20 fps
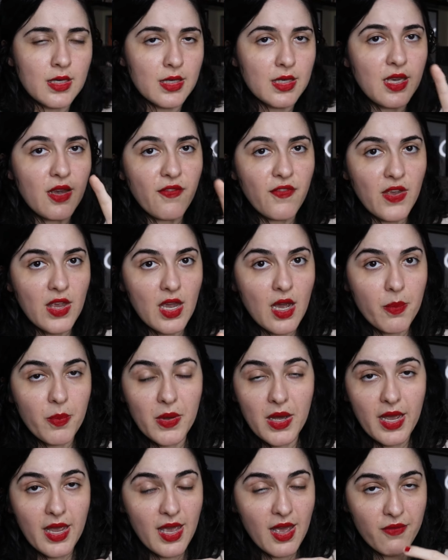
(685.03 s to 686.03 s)
giving up.
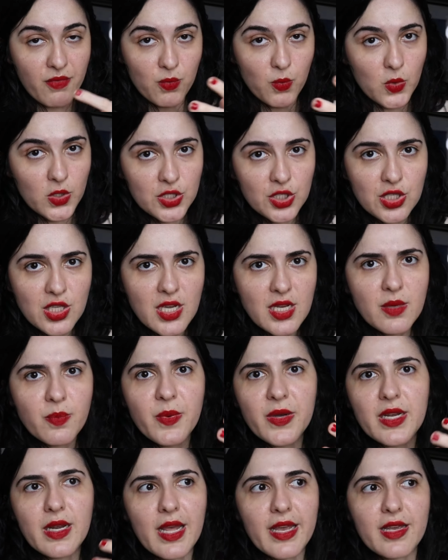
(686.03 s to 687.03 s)
I haven't watched it,
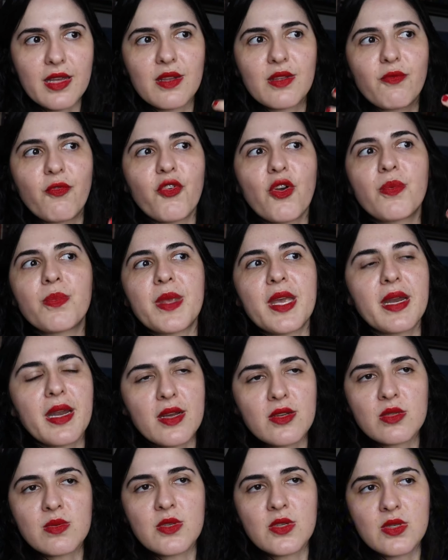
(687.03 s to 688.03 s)
but like from the
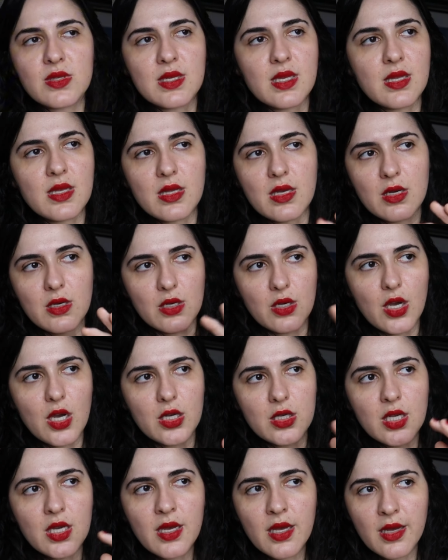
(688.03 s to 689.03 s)
announcement you see that they are
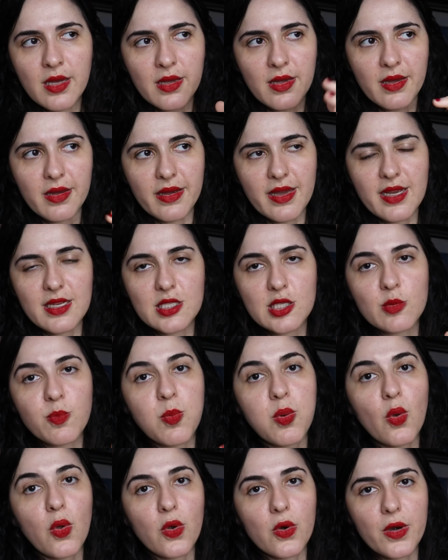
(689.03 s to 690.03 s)
not
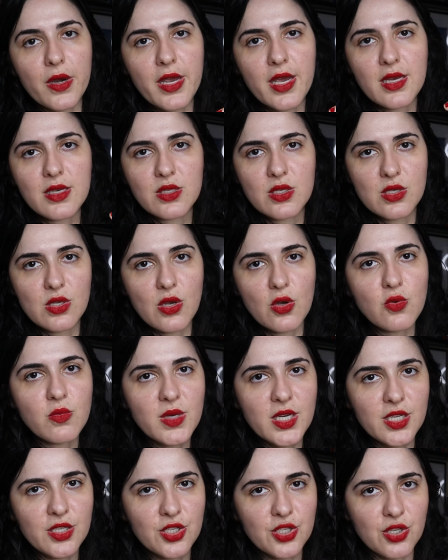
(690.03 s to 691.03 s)
exploring so
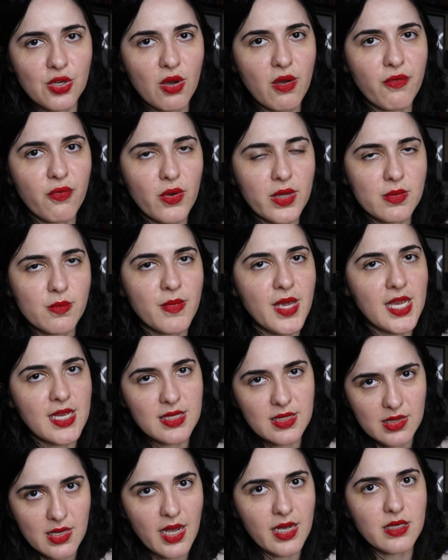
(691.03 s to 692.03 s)
much of what
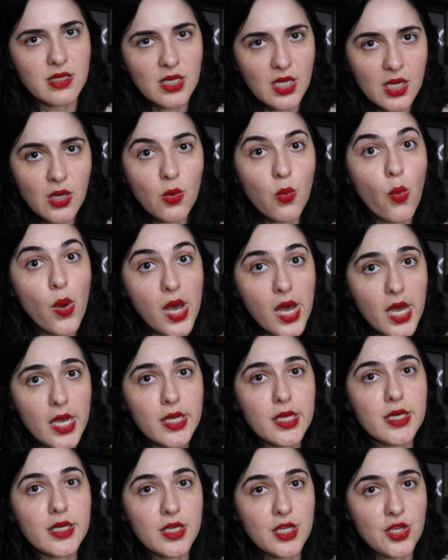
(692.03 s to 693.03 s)
makes that
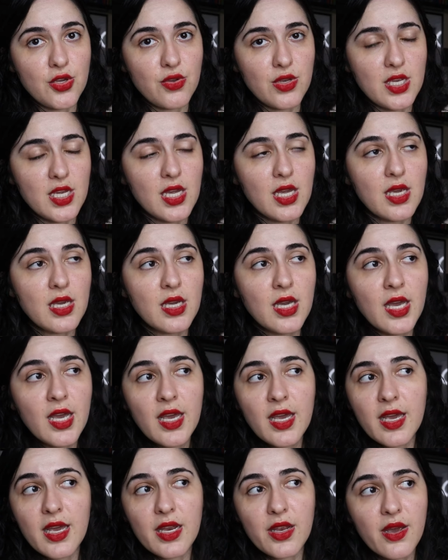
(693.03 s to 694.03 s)
work unique.
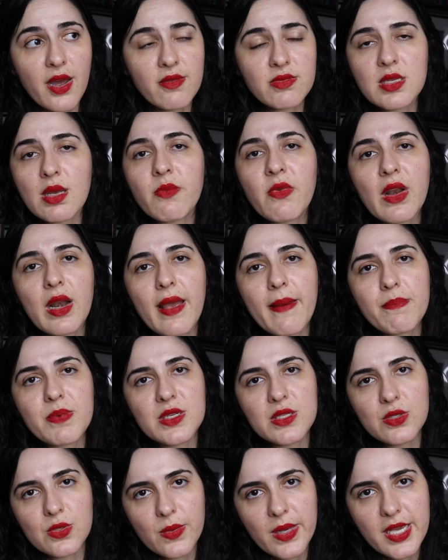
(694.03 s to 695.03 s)
And you have something like
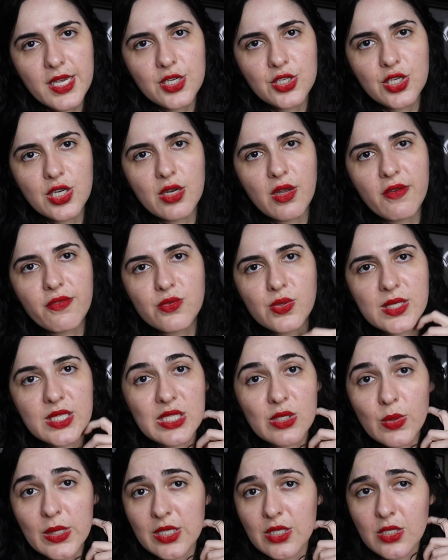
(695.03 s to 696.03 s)
Persuasion of
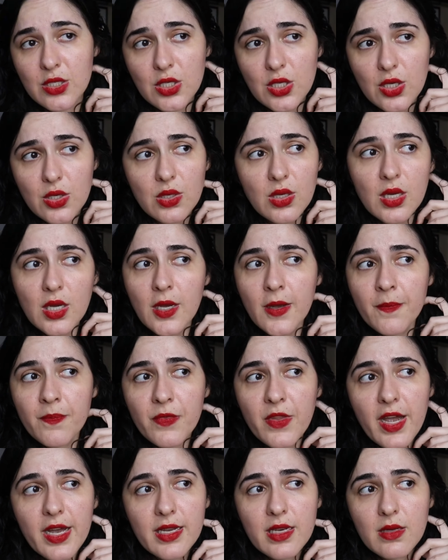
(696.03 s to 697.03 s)
2022
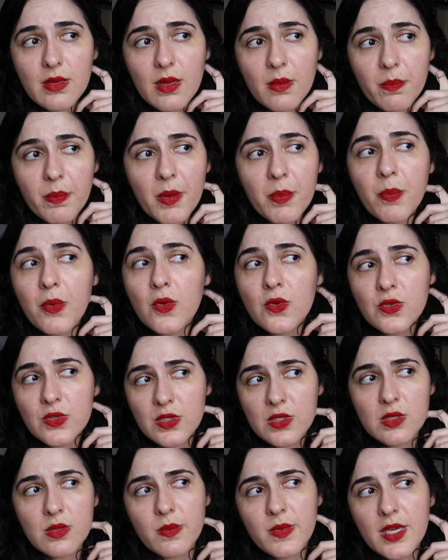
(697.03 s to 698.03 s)
that
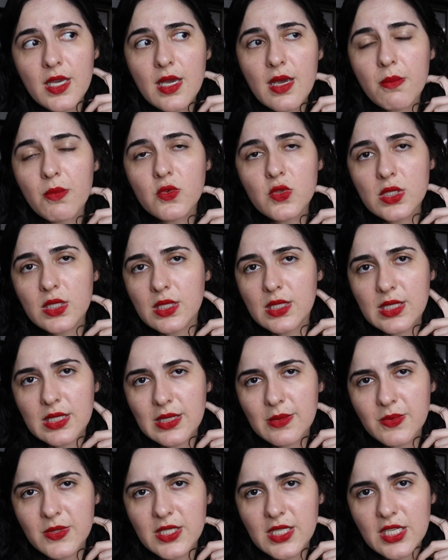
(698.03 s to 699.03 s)
purports to be a modern
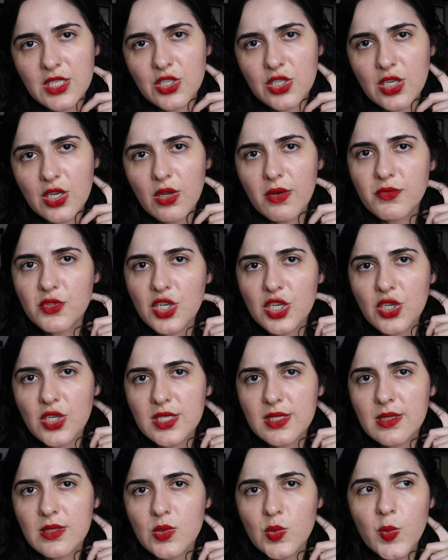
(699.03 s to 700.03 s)
adaptation of Jane
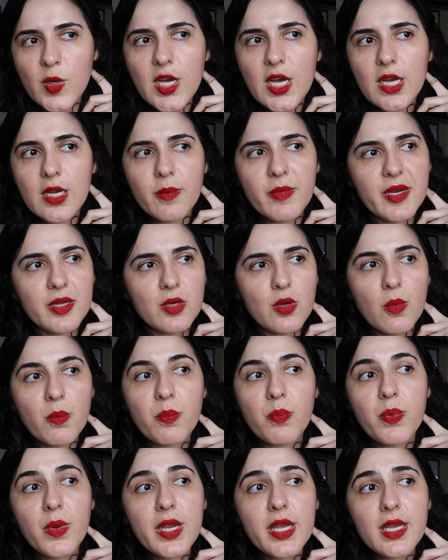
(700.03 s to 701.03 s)
Austen's work, but
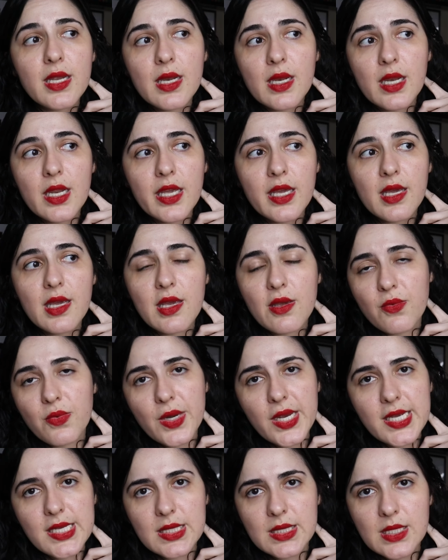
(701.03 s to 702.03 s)
completely
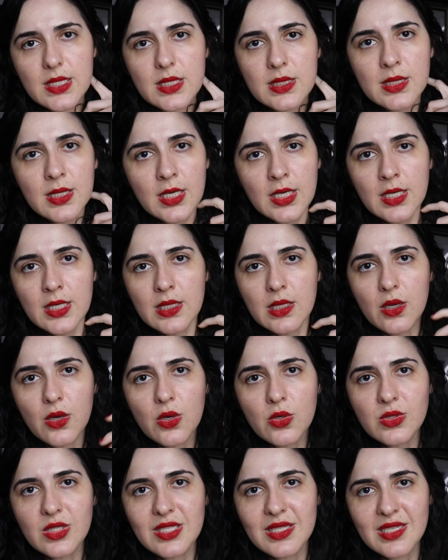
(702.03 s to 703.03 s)
erases the
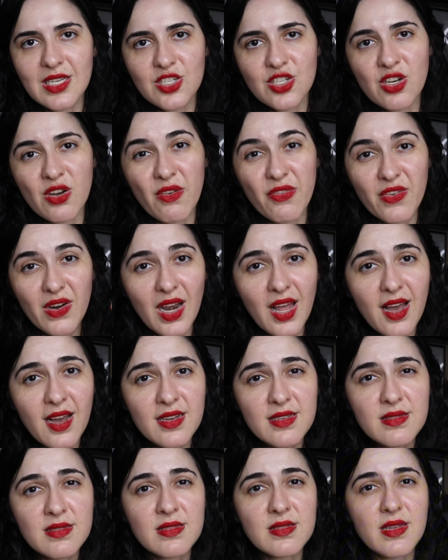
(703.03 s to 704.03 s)
whole discussion of
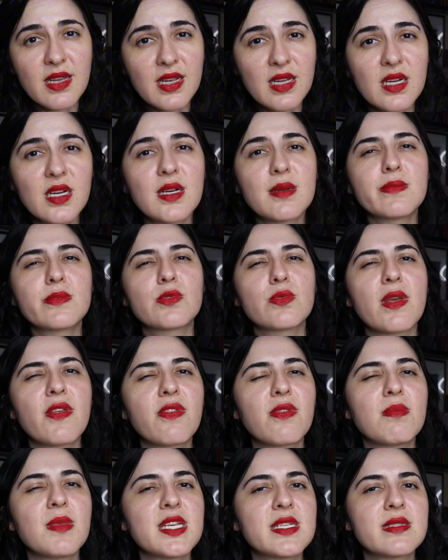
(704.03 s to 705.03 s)
class that comes
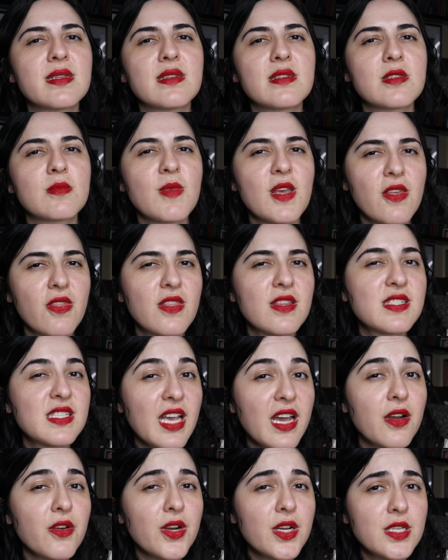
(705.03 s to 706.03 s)
with Mrs. Smith's
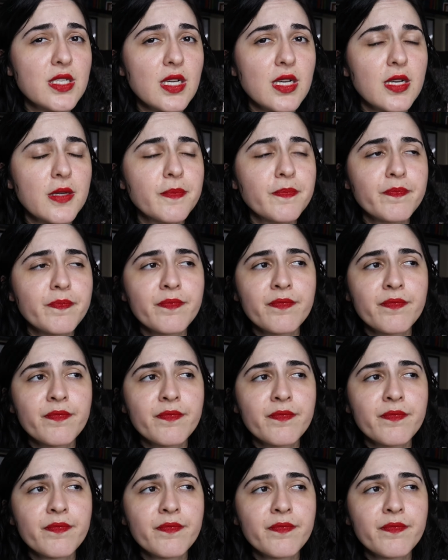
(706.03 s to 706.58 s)
character.